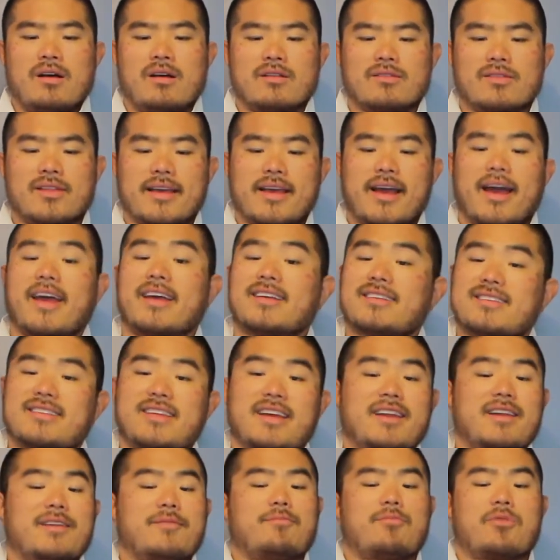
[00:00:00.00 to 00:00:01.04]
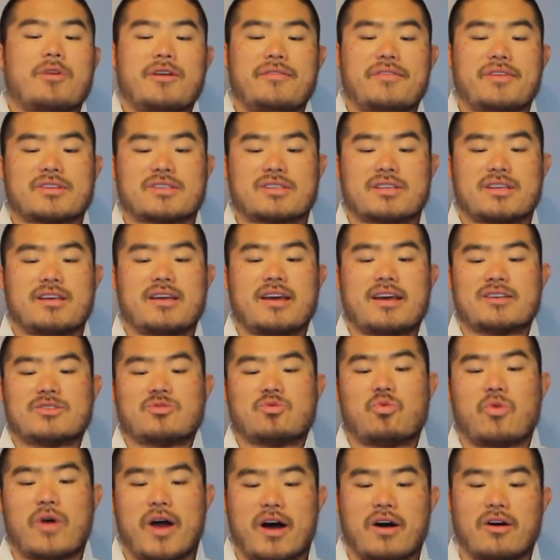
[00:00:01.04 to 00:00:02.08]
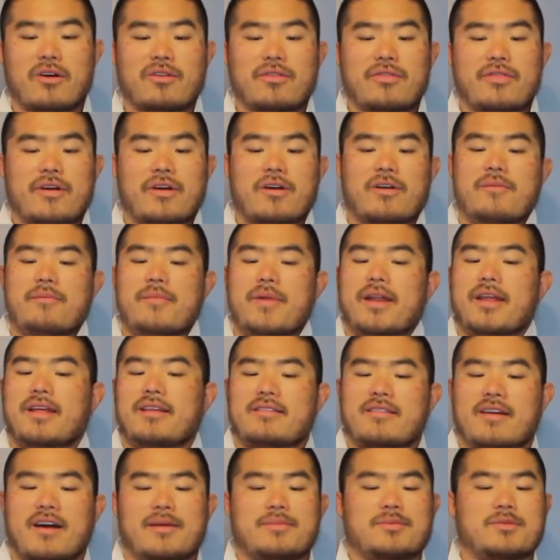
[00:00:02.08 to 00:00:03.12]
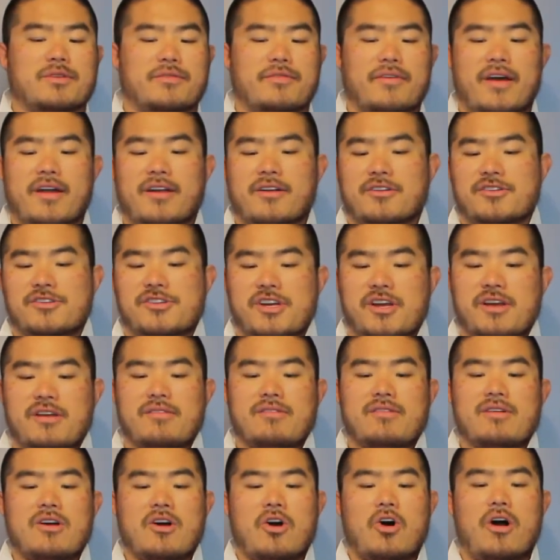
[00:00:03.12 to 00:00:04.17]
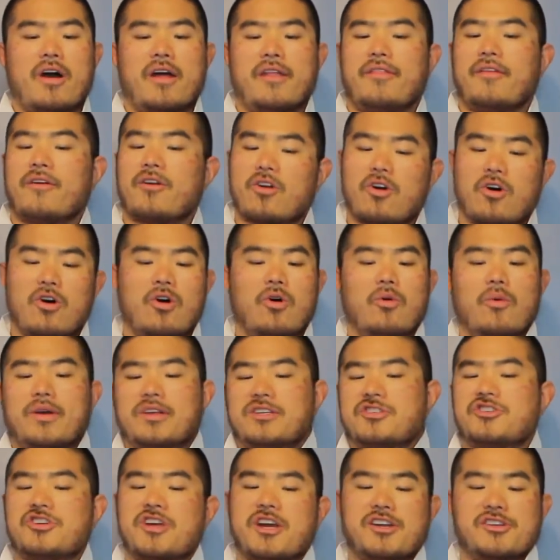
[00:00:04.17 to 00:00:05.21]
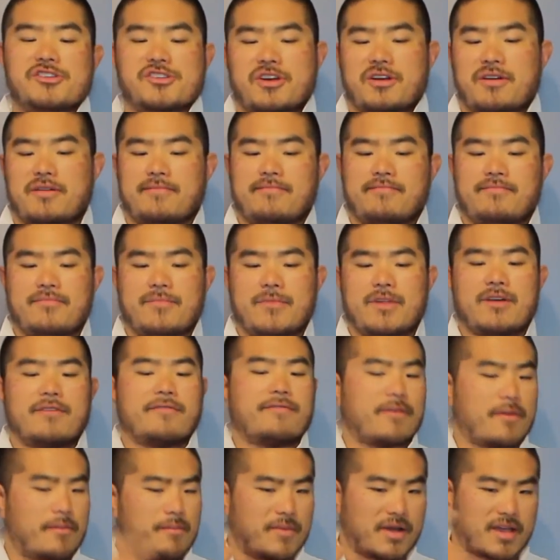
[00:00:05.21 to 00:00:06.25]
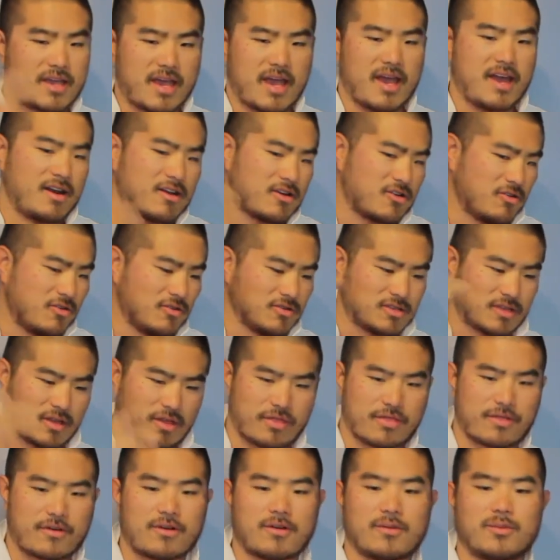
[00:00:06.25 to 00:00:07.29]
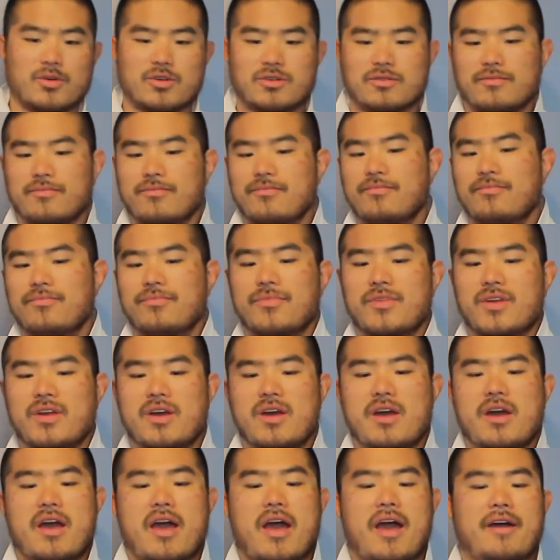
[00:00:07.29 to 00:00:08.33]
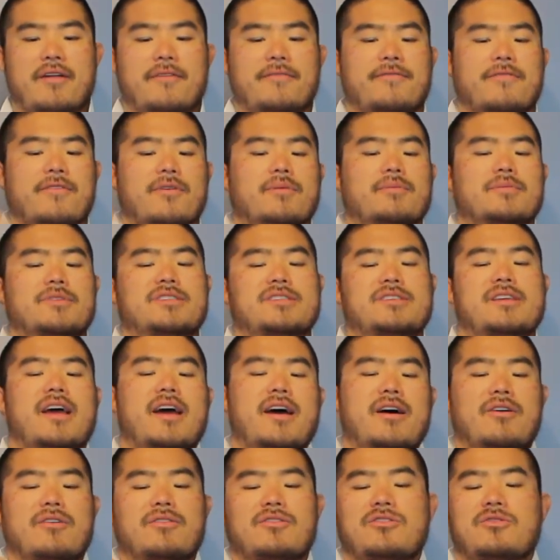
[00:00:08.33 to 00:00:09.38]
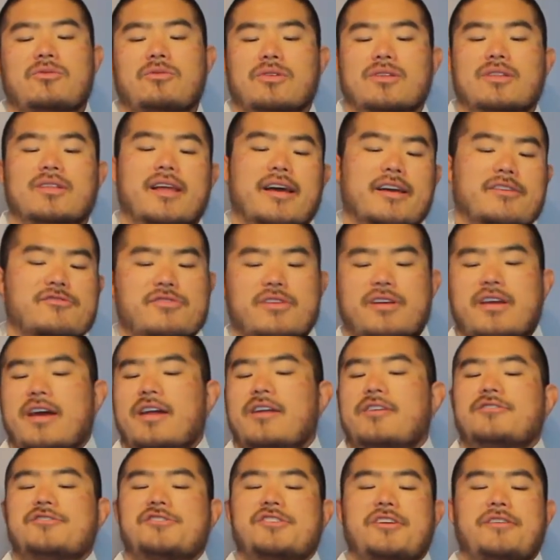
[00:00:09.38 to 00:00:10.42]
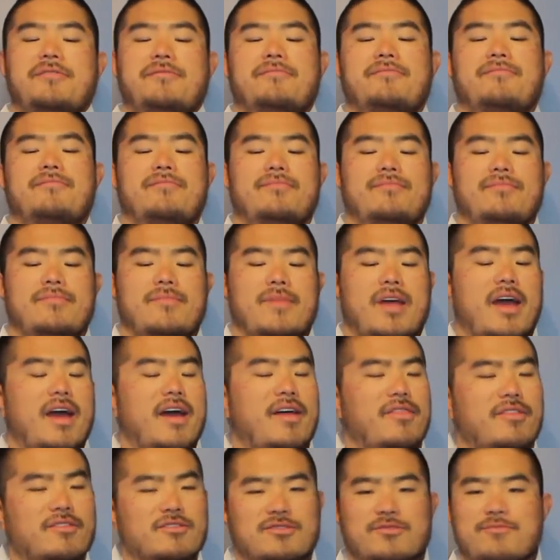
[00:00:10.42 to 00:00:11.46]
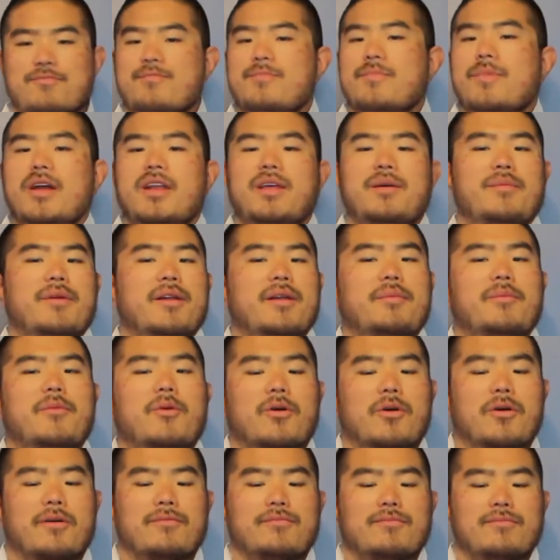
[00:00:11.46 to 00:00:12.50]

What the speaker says: Like I had stated previously as well, there are many types of energy, and they're always changing. From mechanical to thermal, and from sound to electric energy. And there's many, many more.